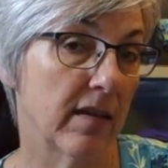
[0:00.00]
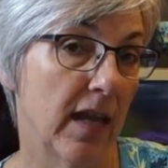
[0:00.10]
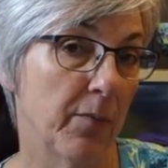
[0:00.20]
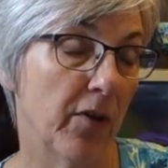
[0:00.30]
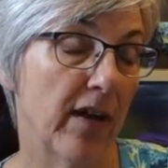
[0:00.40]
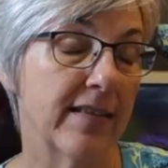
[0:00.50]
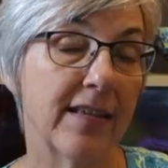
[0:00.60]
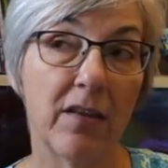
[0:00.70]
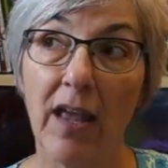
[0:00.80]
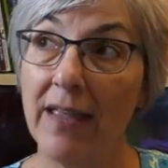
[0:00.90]
immigrants.
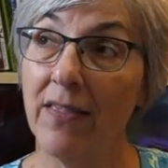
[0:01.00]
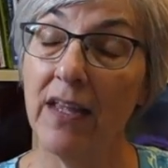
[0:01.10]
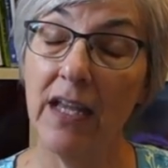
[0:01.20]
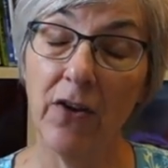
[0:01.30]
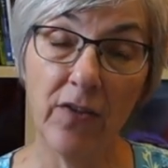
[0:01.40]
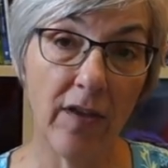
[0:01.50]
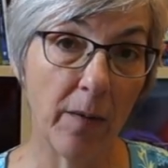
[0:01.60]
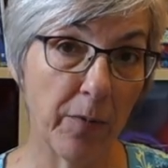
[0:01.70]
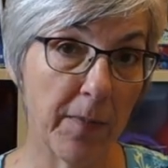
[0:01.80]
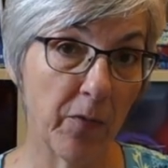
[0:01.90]
And in here in the
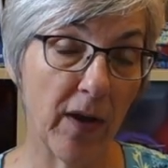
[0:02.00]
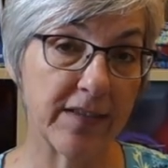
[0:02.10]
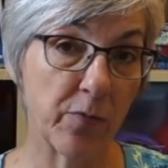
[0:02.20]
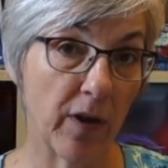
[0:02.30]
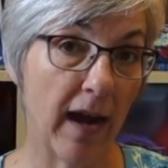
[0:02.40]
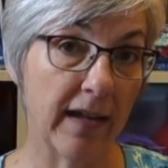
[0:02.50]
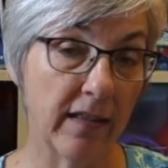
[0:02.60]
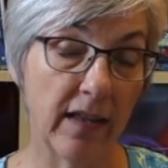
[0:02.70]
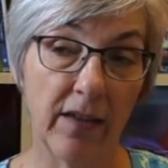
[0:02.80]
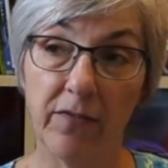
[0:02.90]
upper Midwest where I
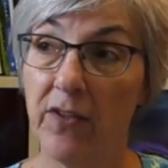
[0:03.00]
live,